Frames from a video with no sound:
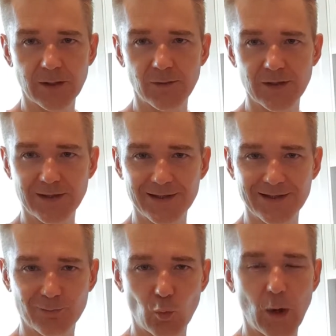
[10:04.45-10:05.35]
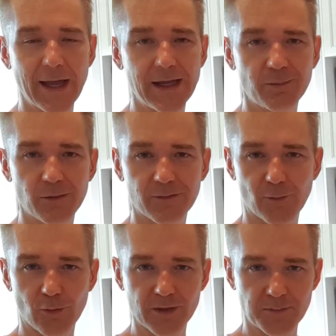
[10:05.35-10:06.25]
This is weighed
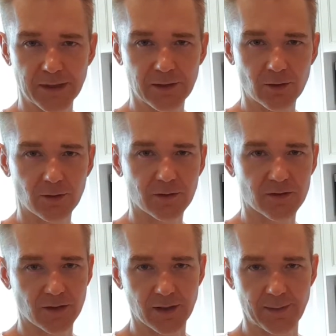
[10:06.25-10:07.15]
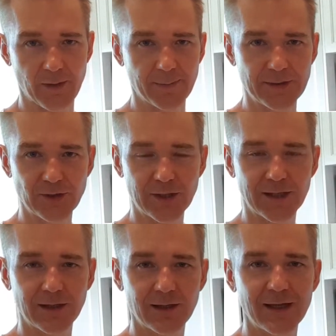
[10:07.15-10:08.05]
before it's been cooked, so that might be
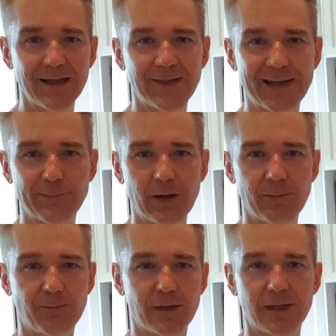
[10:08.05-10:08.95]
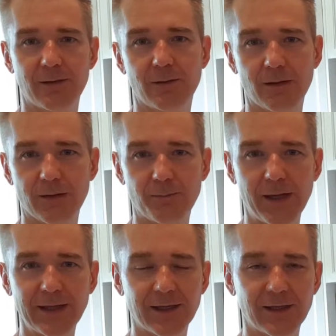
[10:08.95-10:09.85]
chicken, that might be
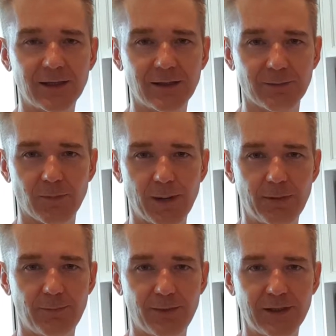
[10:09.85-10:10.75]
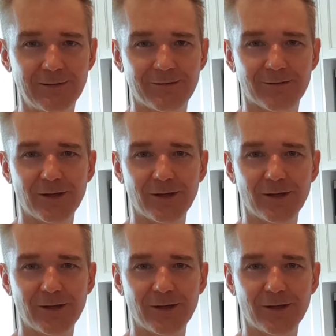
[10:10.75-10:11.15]
bacon, it might be beef,